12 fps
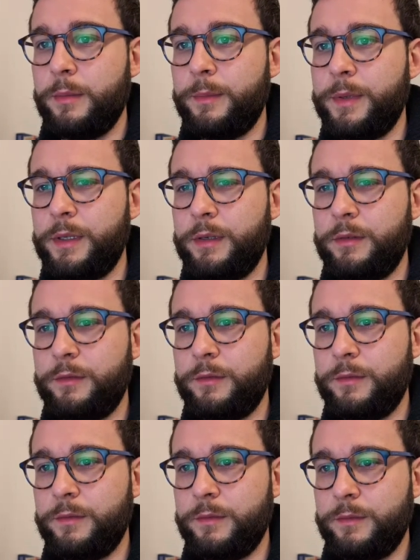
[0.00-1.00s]
But
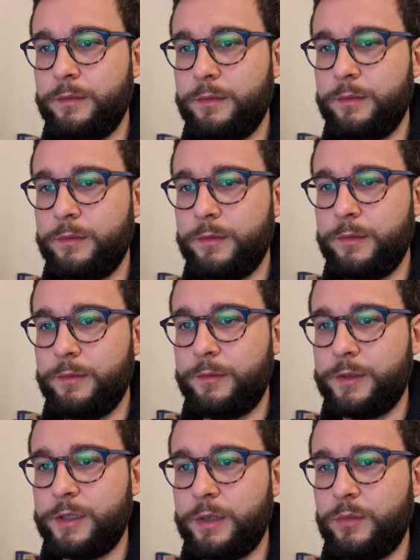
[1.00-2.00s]
for
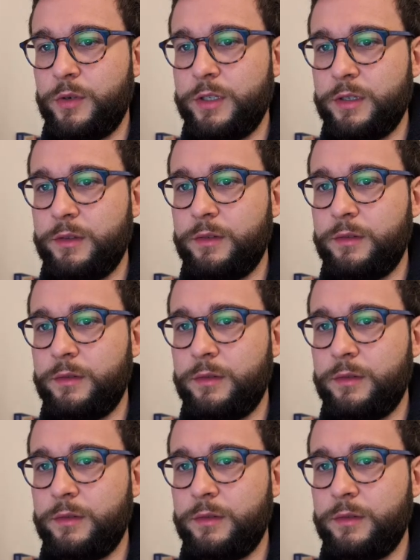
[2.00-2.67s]
some reason,